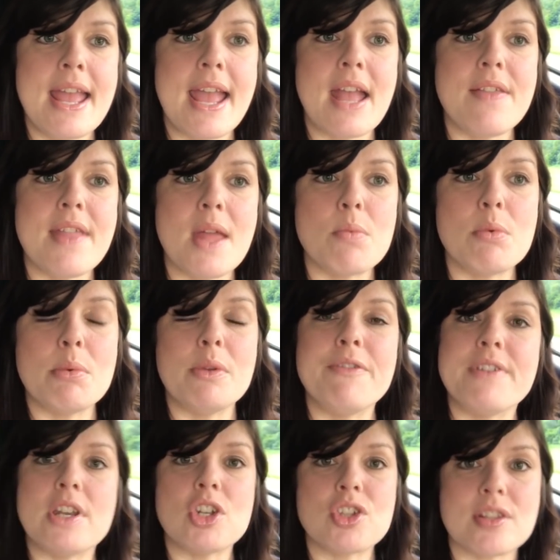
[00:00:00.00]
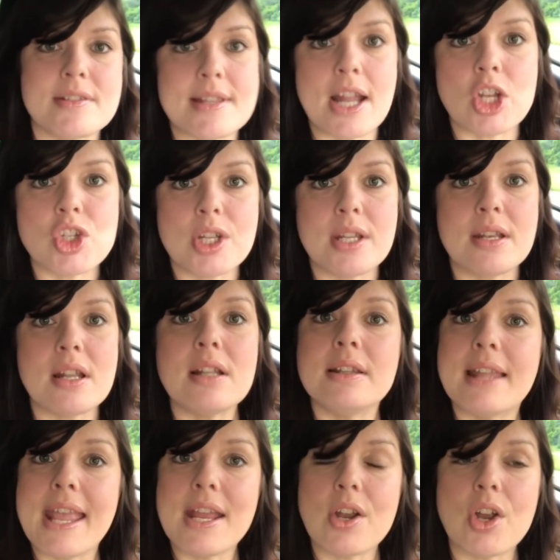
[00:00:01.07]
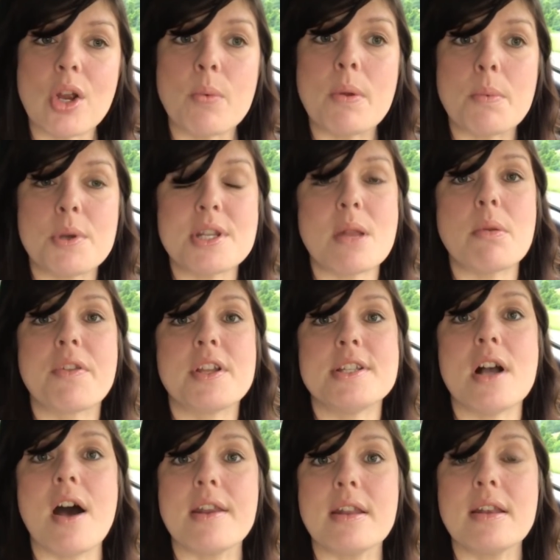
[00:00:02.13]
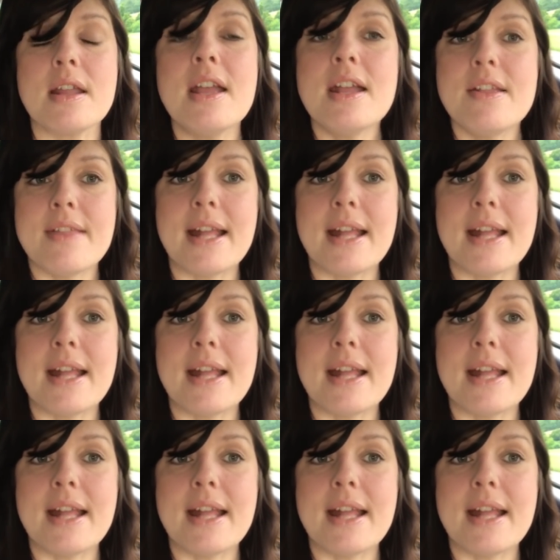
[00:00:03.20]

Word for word: and then we will finish the section later when we're done with Katahdin.